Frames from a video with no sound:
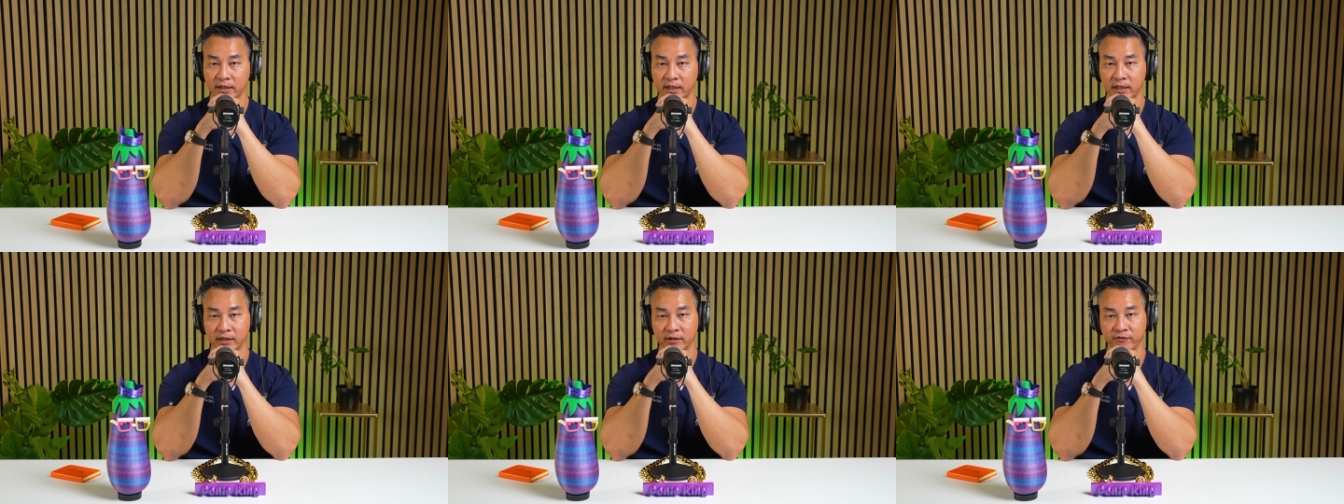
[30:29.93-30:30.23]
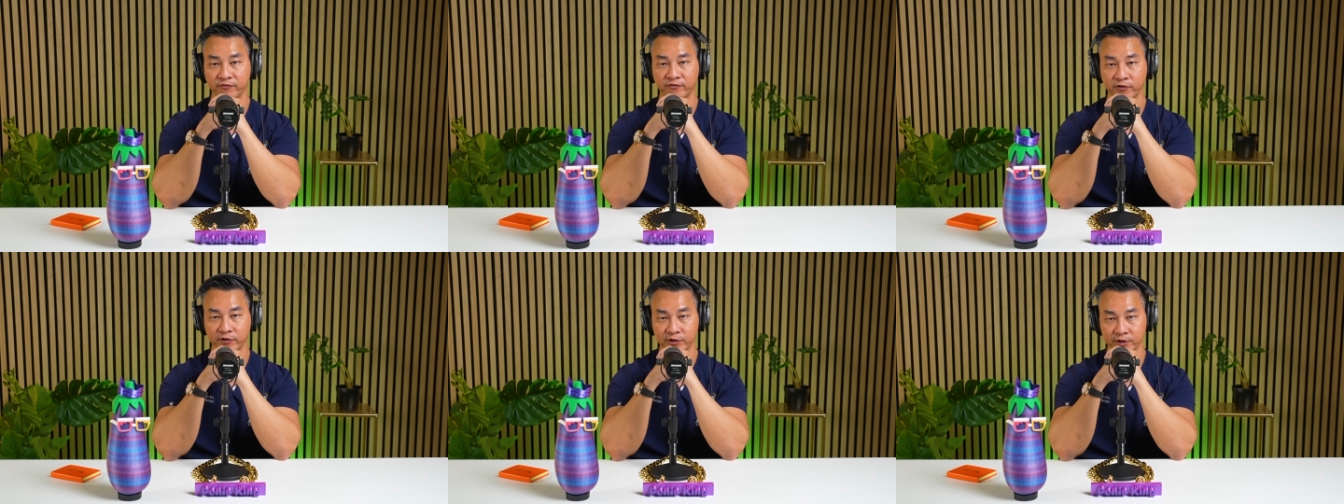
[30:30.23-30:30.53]
And the
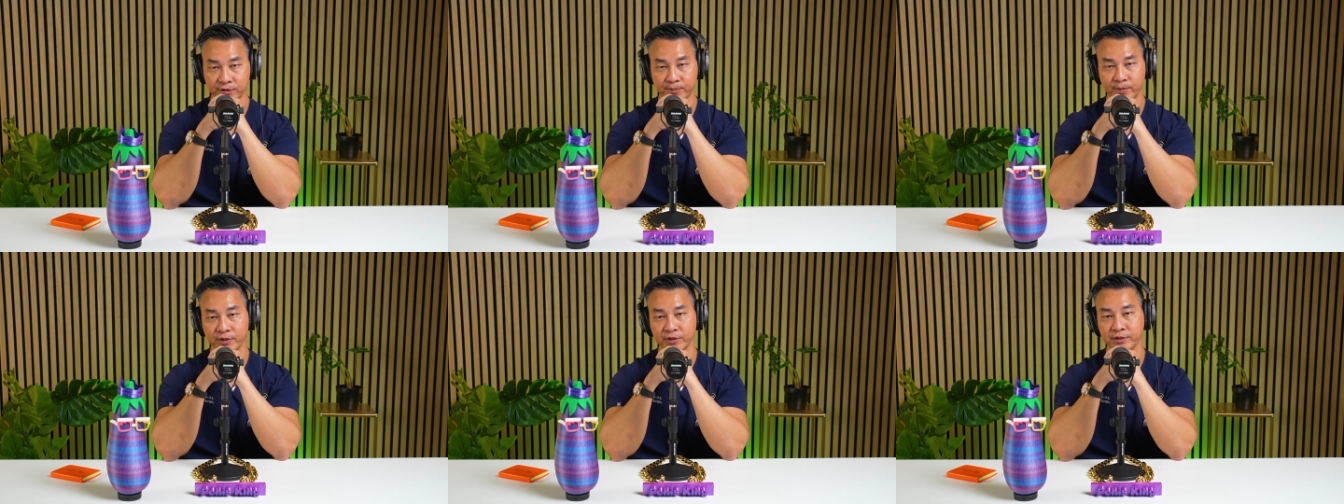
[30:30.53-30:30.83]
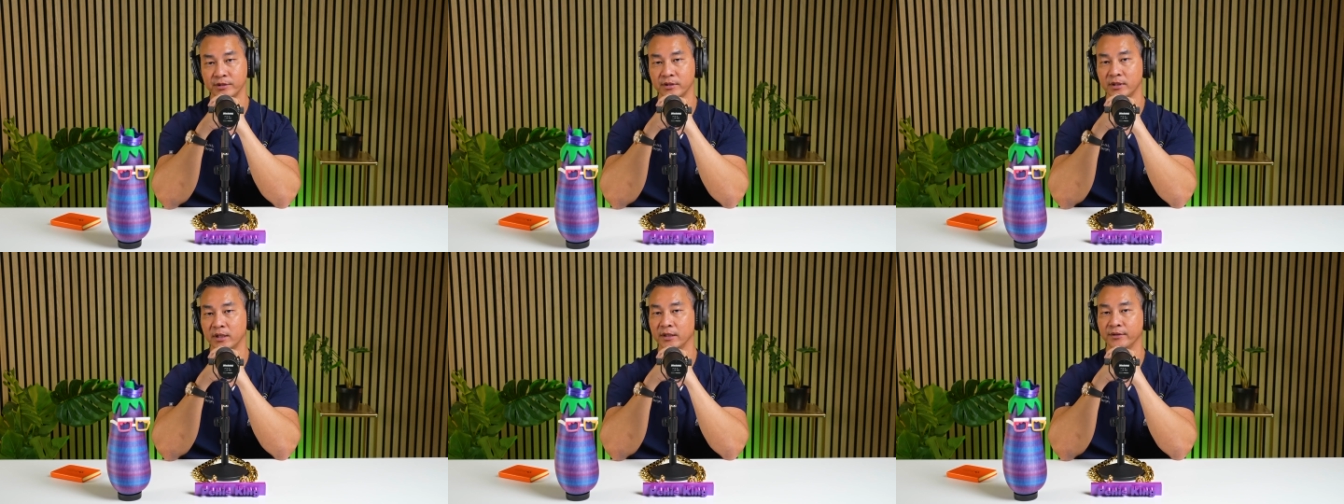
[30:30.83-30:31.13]
first
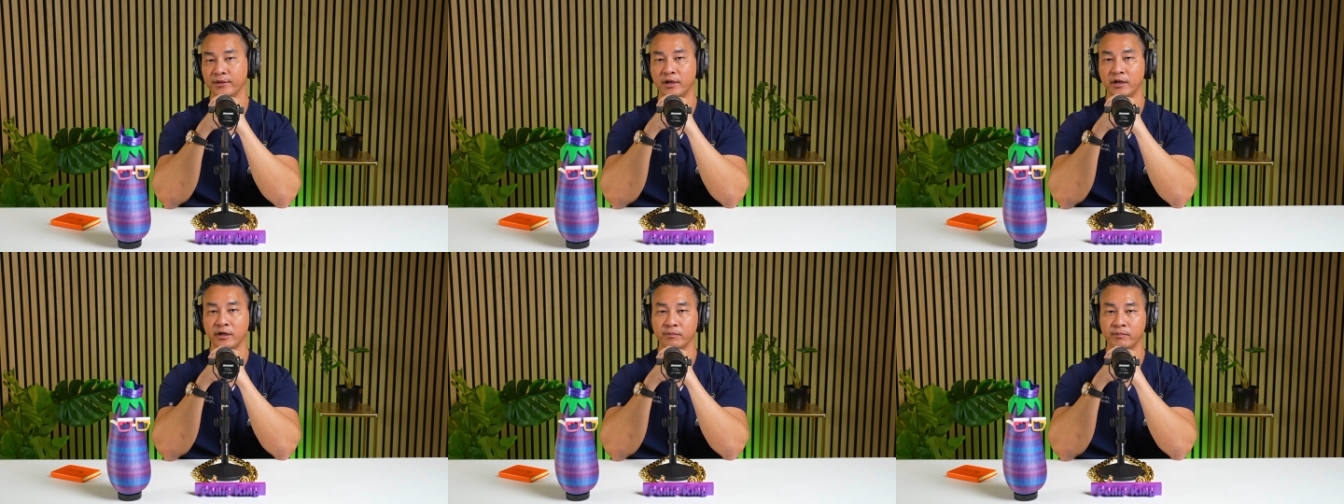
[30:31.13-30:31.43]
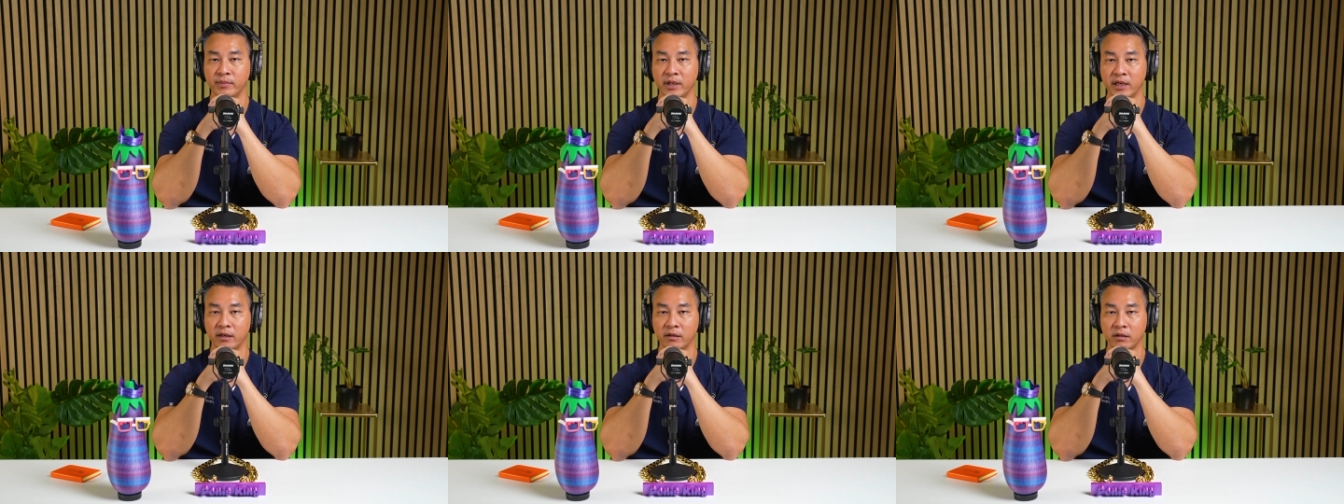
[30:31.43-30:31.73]
person I thought
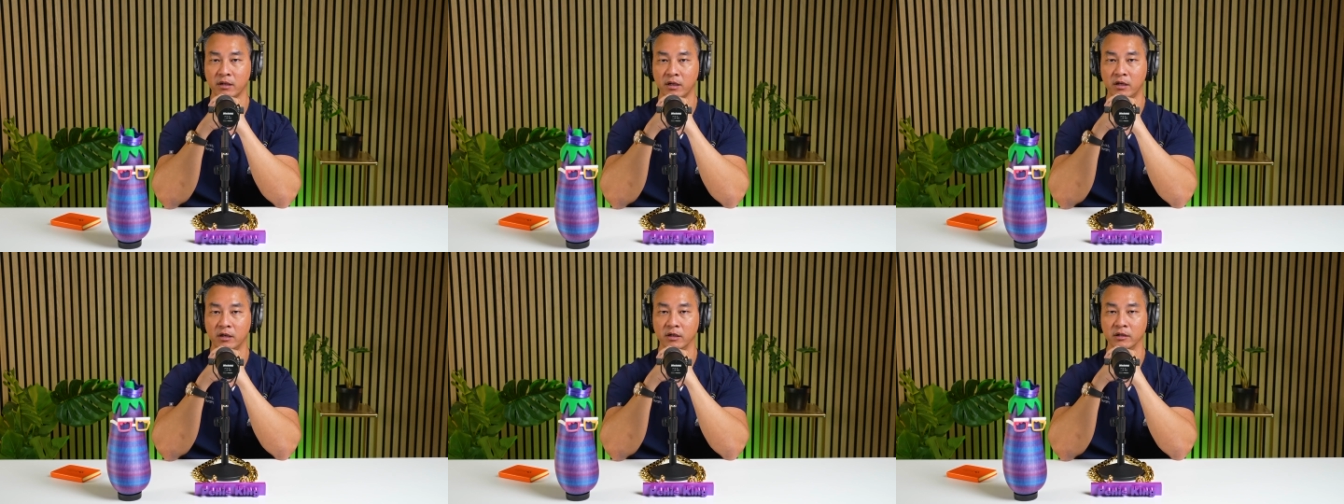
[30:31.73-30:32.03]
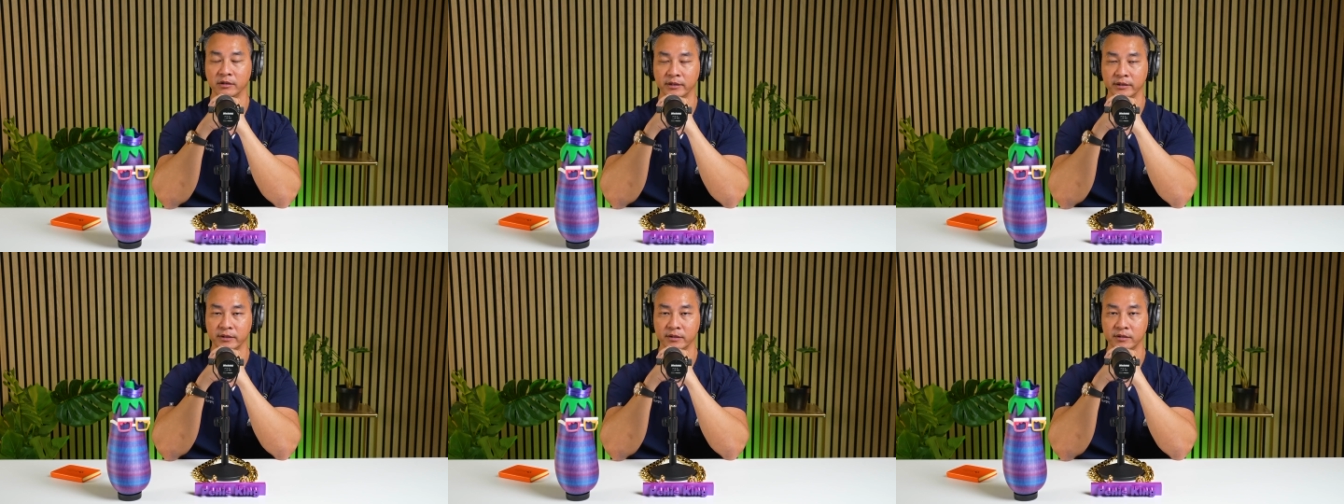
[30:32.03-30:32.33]
about
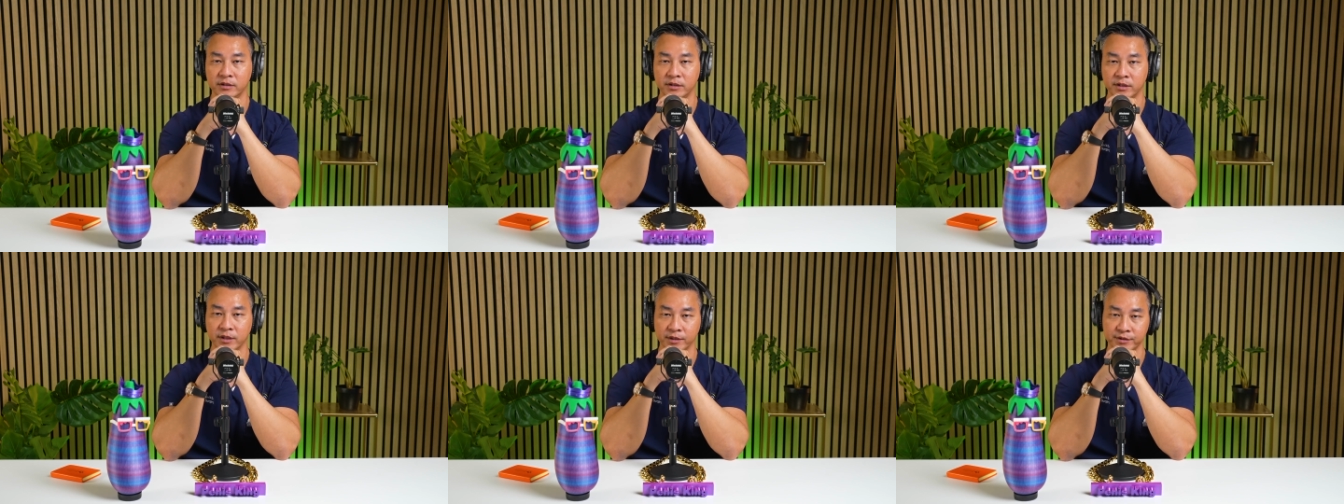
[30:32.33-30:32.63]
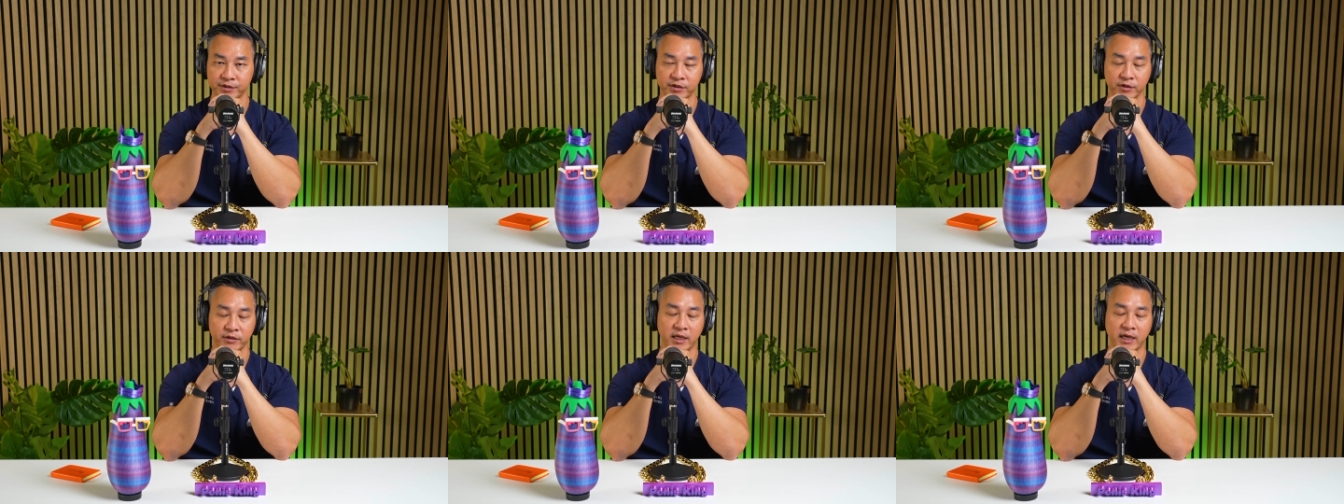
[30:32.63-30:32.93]
calling
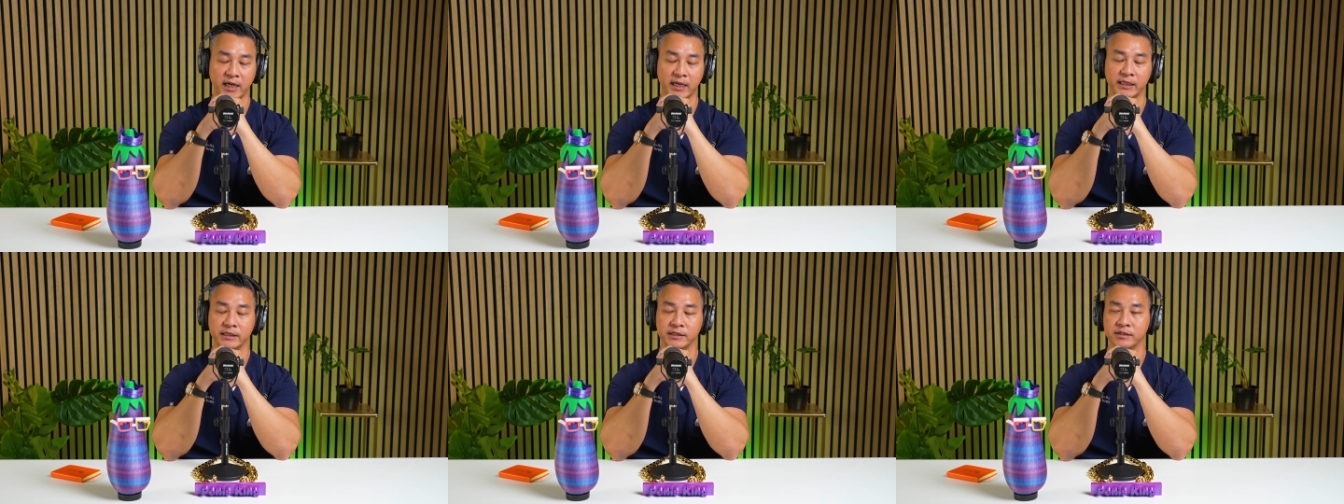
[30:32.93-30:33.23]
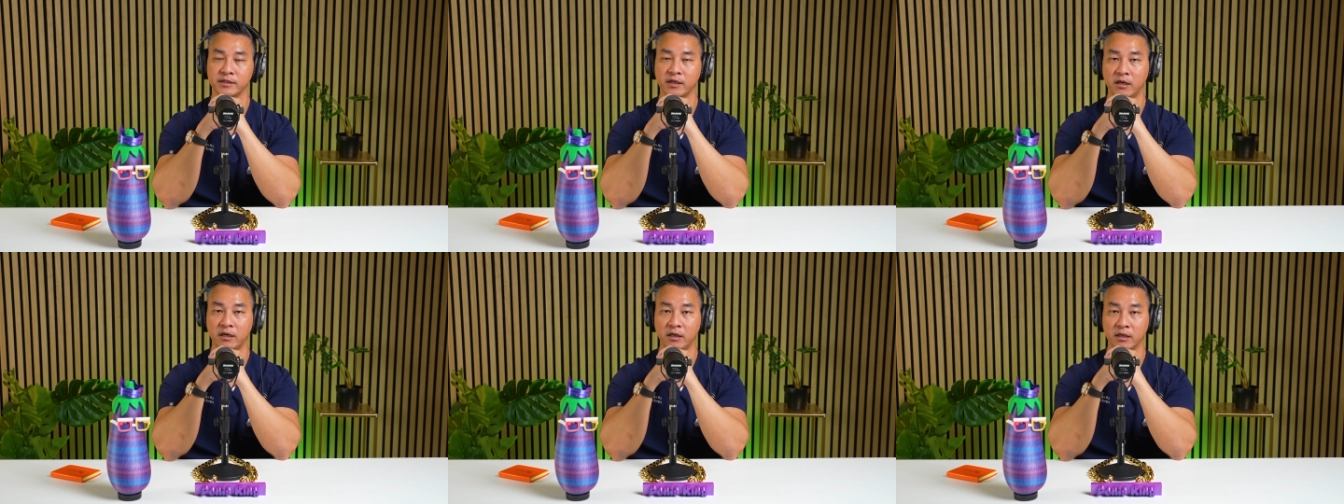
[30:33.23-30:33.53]
just so that I can
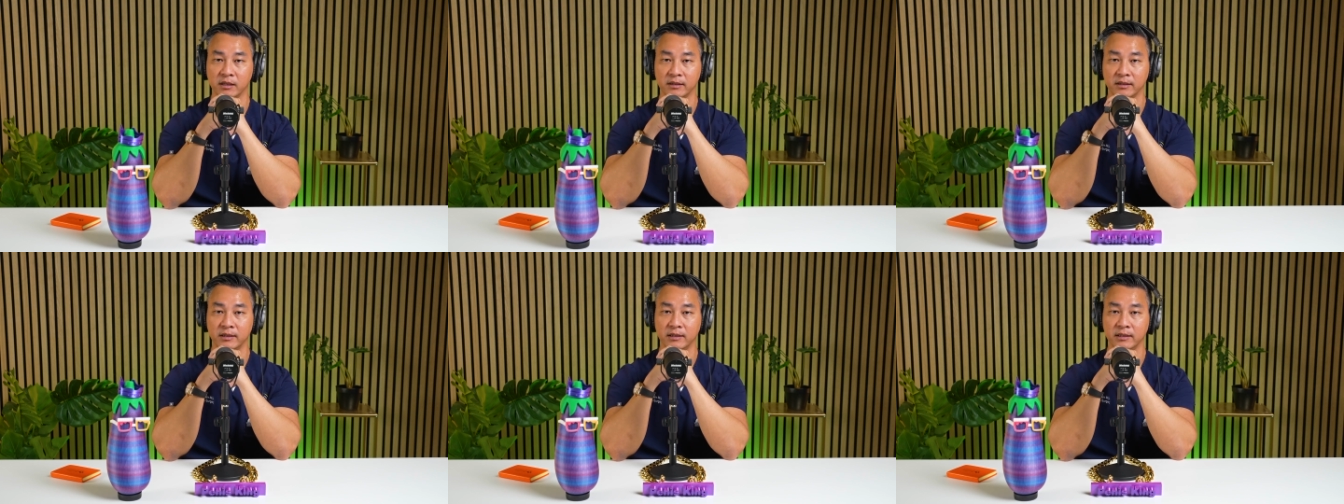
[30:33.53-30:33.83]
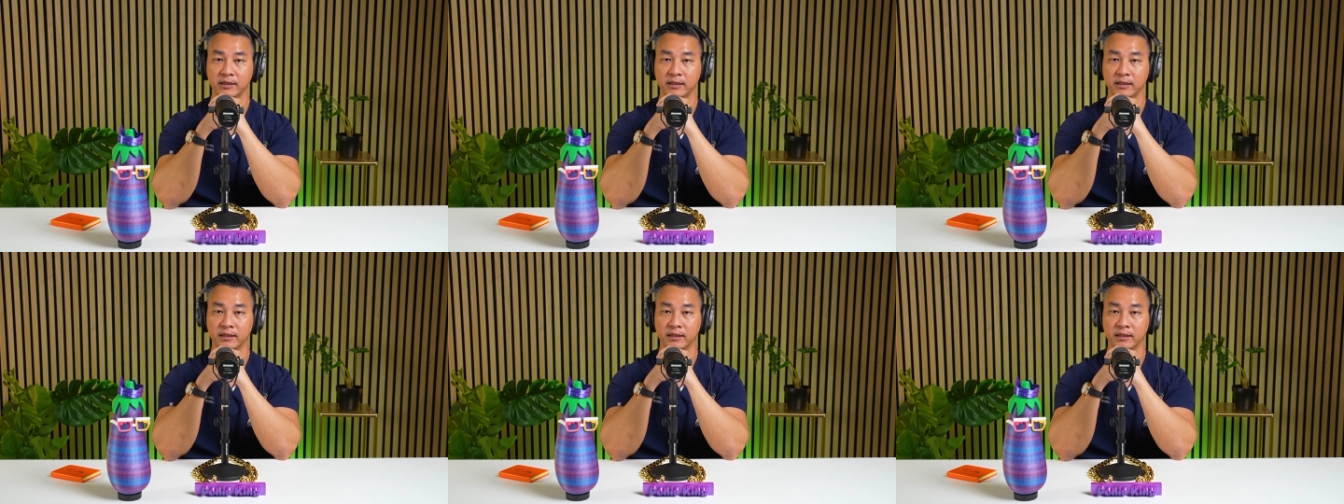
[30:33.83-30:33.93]
talk.